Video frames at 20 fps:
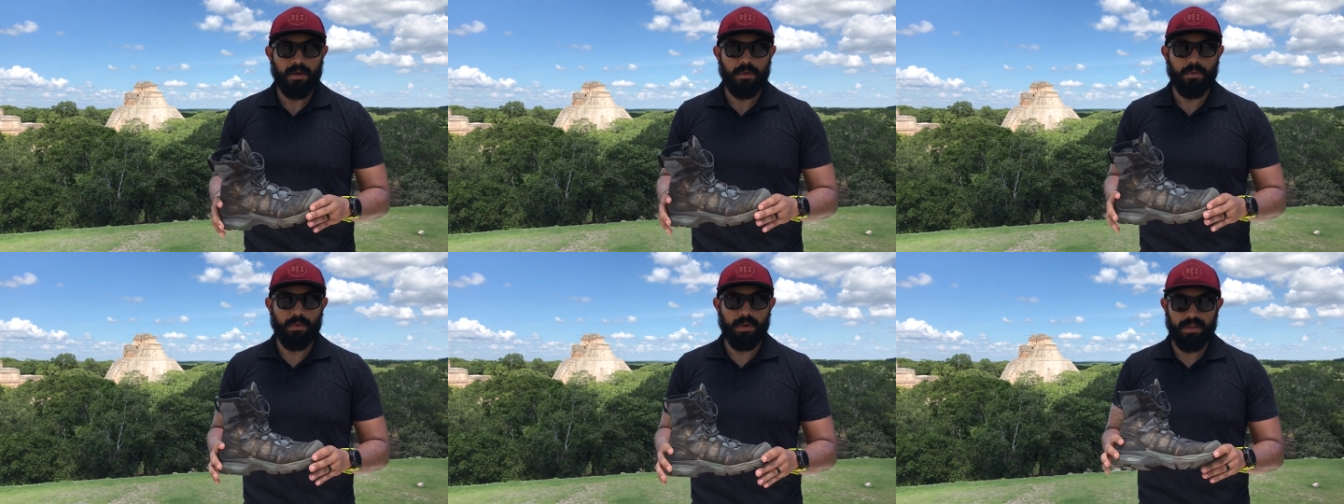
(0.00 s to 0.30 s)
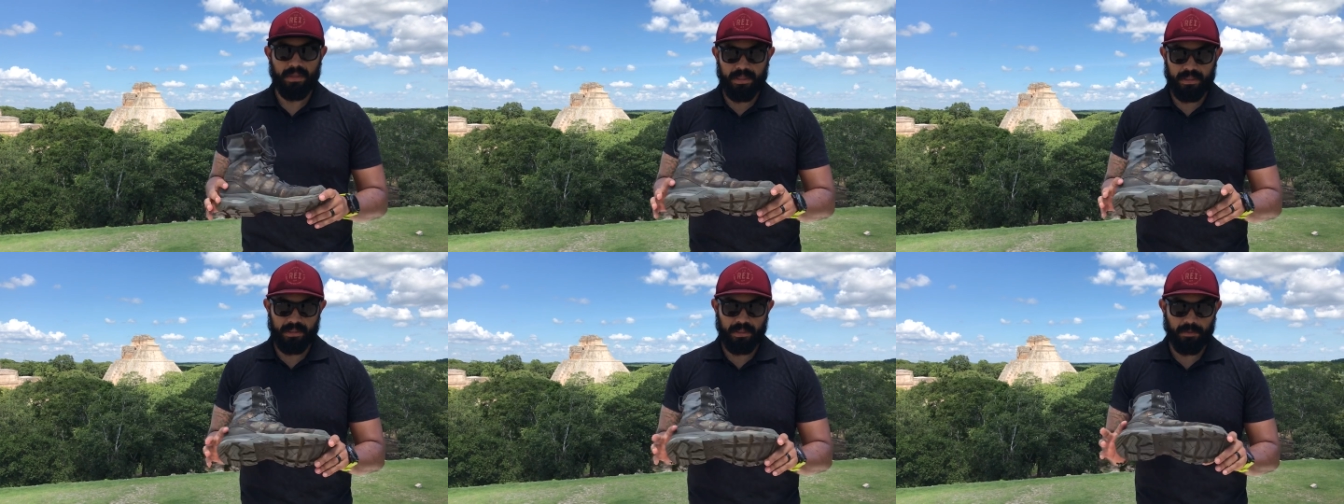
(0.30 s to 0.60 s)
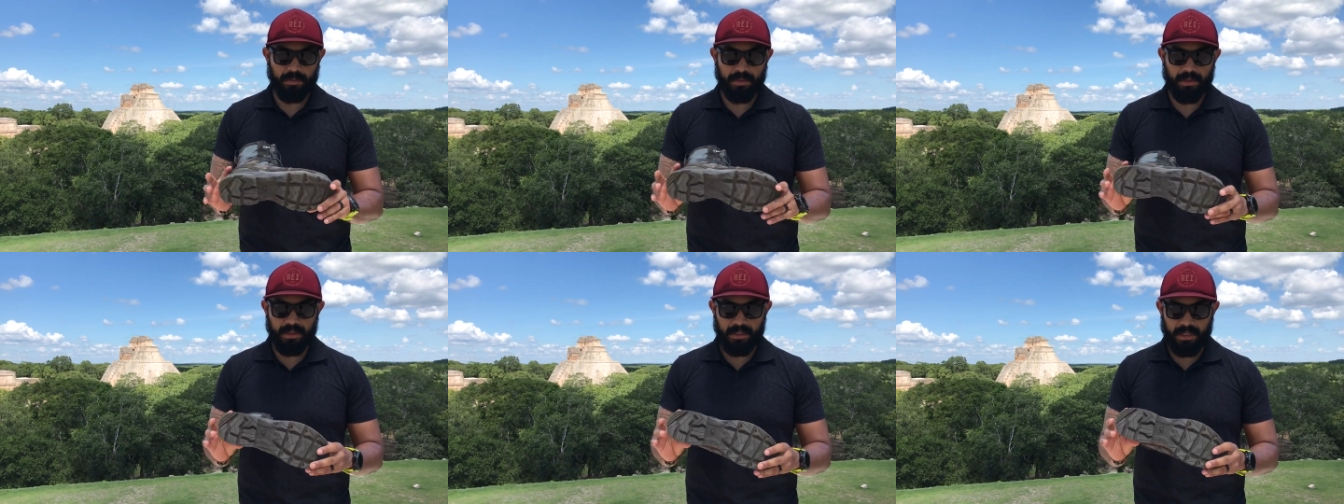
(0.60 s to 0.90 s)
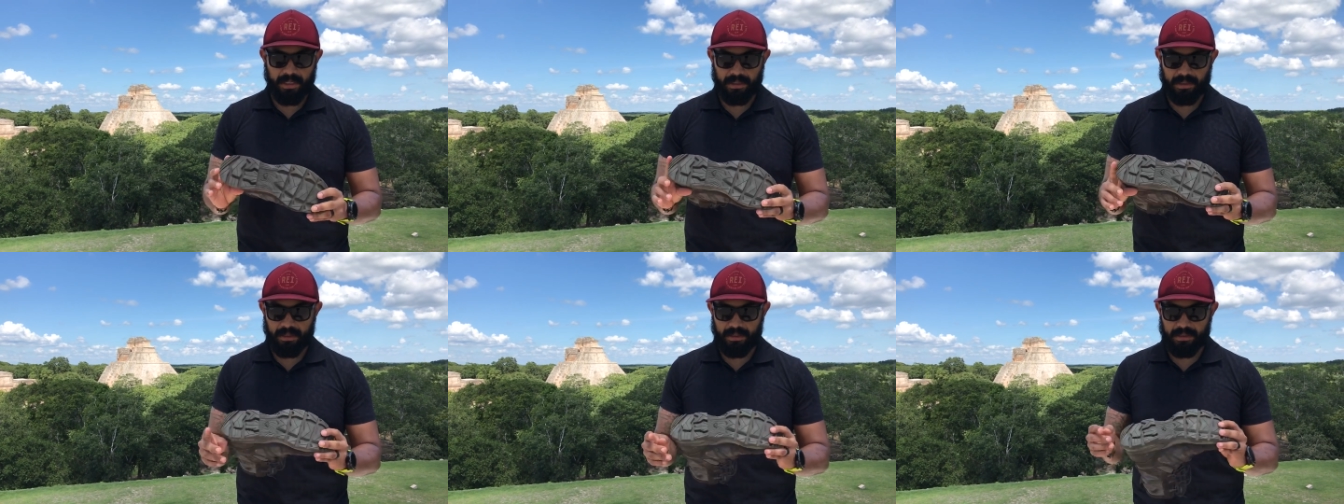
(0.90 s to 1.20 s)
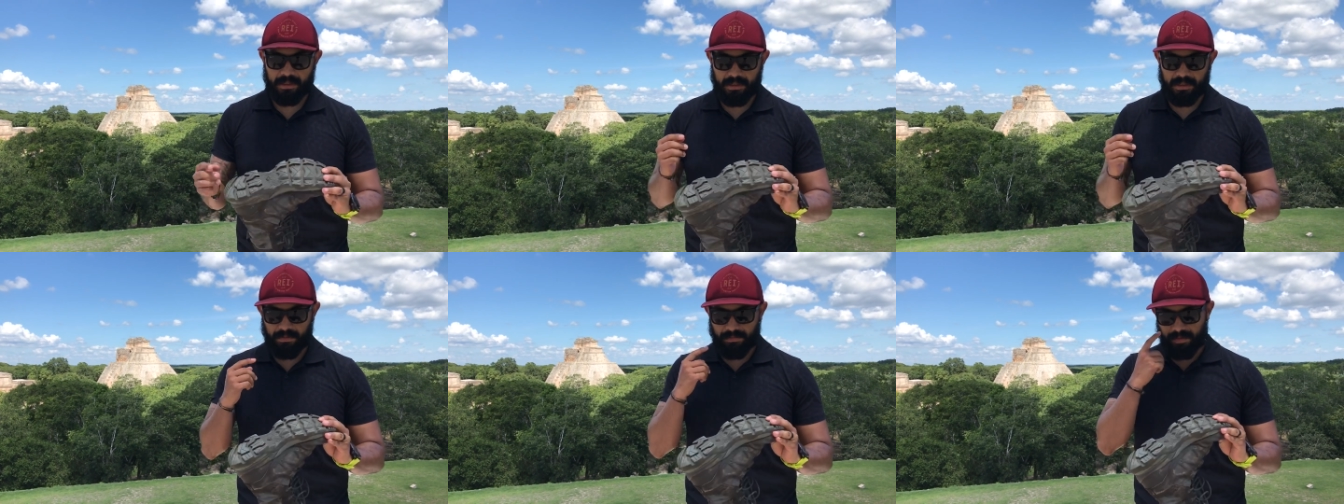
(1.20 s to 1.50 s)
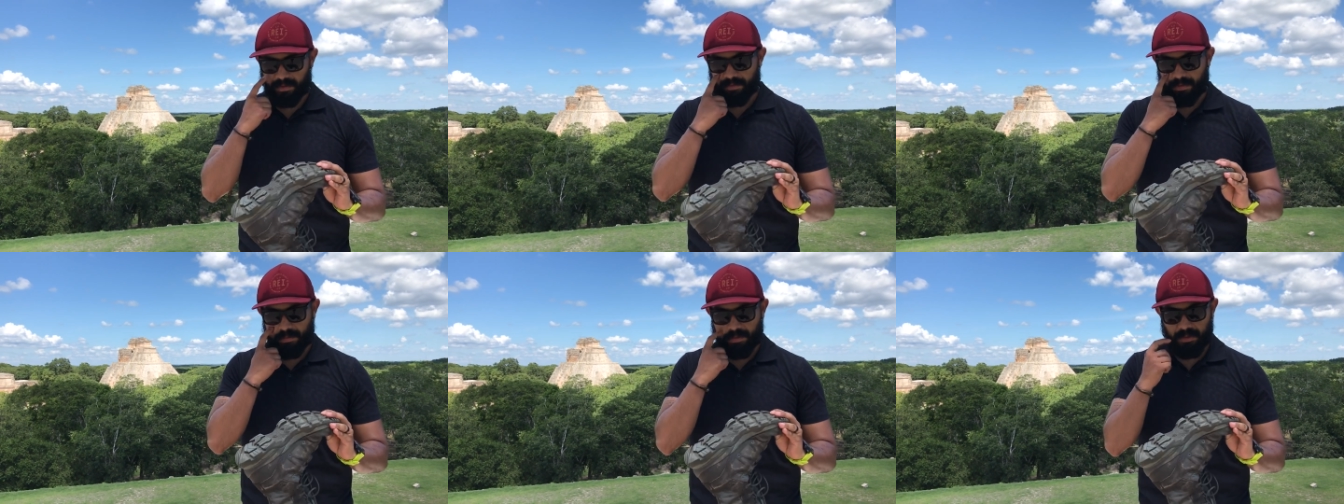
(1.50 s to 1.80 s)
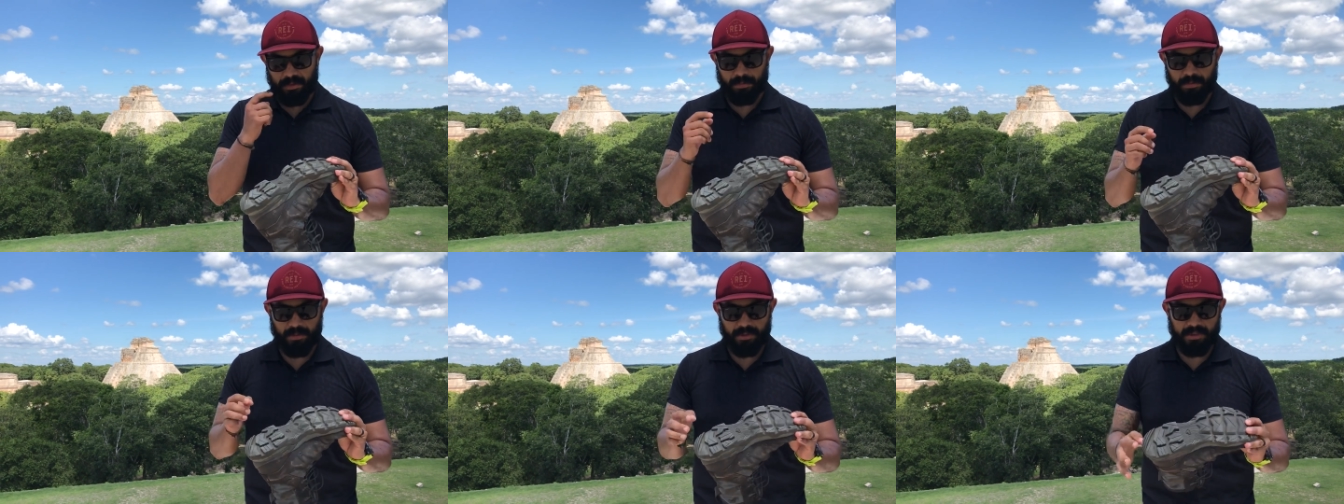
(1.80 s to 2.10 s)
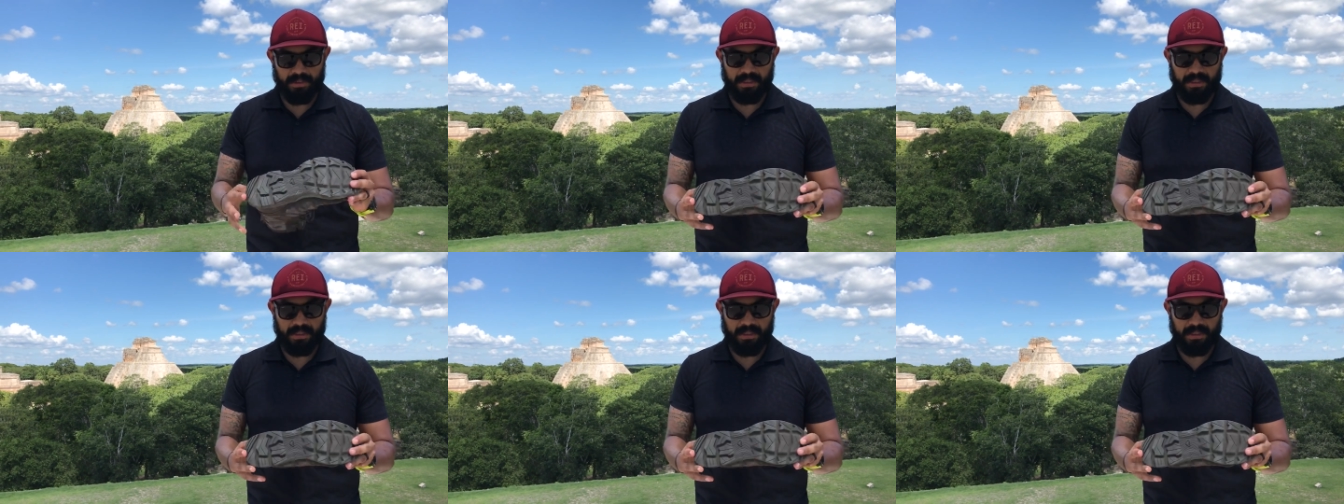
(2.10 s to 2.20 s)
One of the things I really like that it's different from other boots